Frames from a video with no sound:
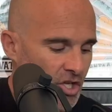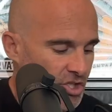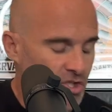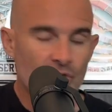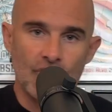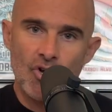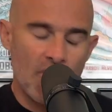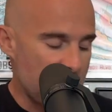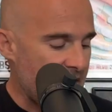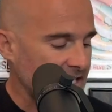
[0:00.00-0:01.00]
you're
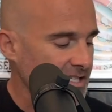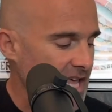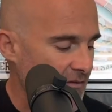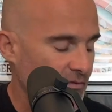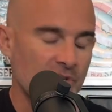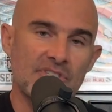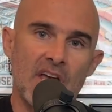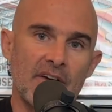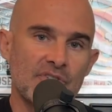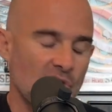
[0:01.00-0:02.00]
going back to that first
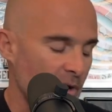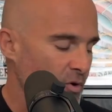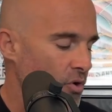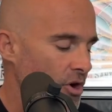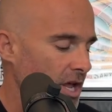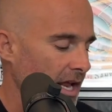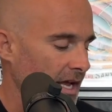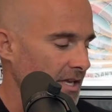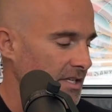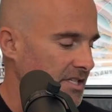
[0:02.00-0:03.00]
F sharp chord,
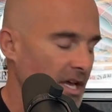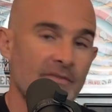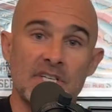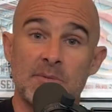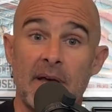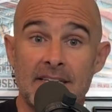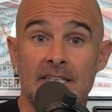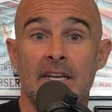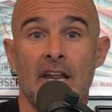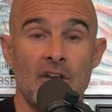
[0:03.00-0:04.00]
and it's kind of
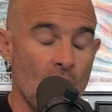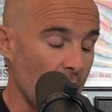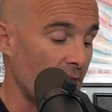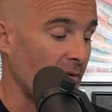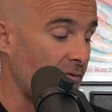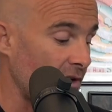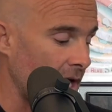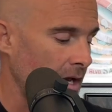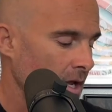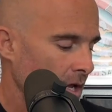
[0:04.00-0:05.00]
expected, and I know it'll
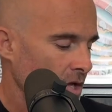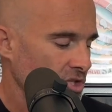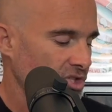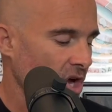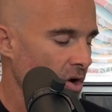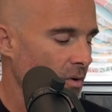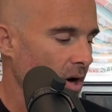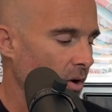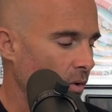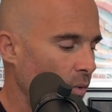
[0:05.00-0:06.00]
fit.
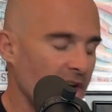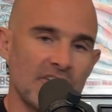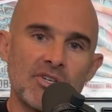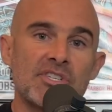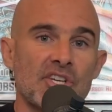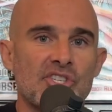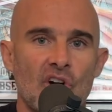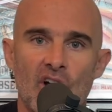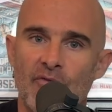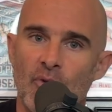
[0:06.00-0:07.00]
So what I'll do is I'll
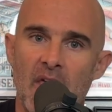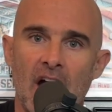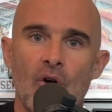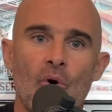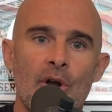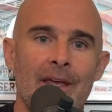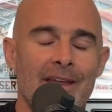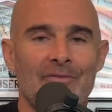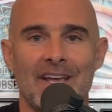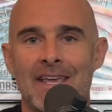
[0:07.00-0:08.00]
start off with that chord,
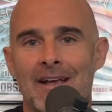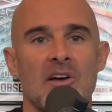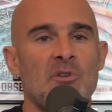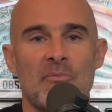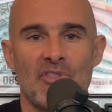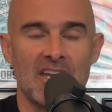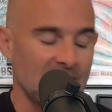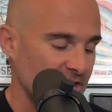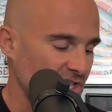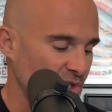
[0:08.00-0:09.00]
and if I can't come up with
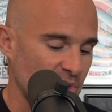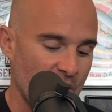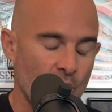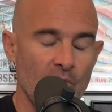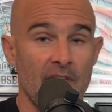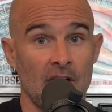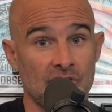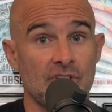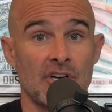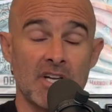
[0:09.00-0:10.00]
anything that starts with that chord, then I'll
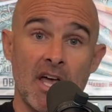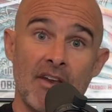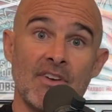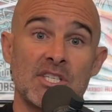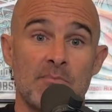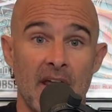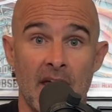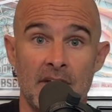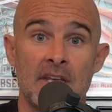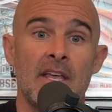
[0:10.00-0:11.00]
start to kind of
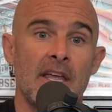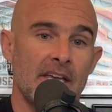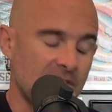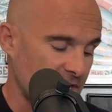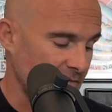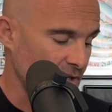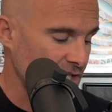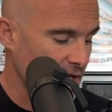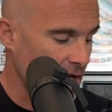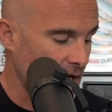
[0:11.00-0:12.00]
expand and see if
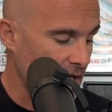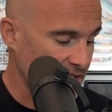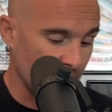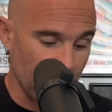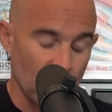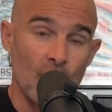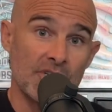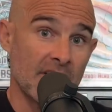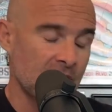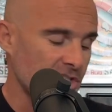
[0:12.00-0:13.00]
there's some other
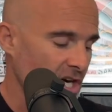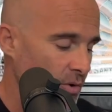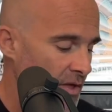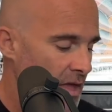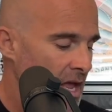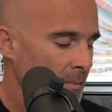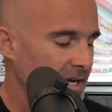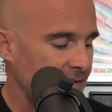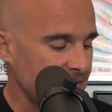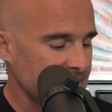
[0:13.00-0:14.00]
chords I can start with.
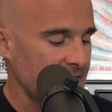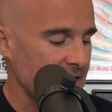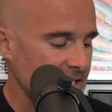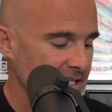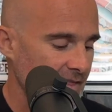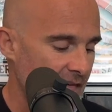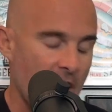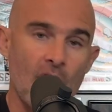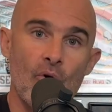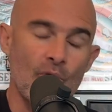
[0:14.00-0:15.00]
But in this case,
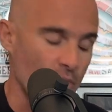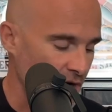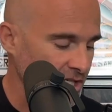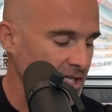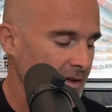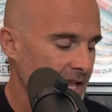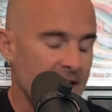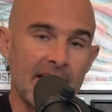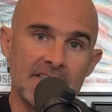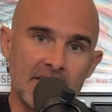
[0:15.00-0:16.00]
that chord worked, and I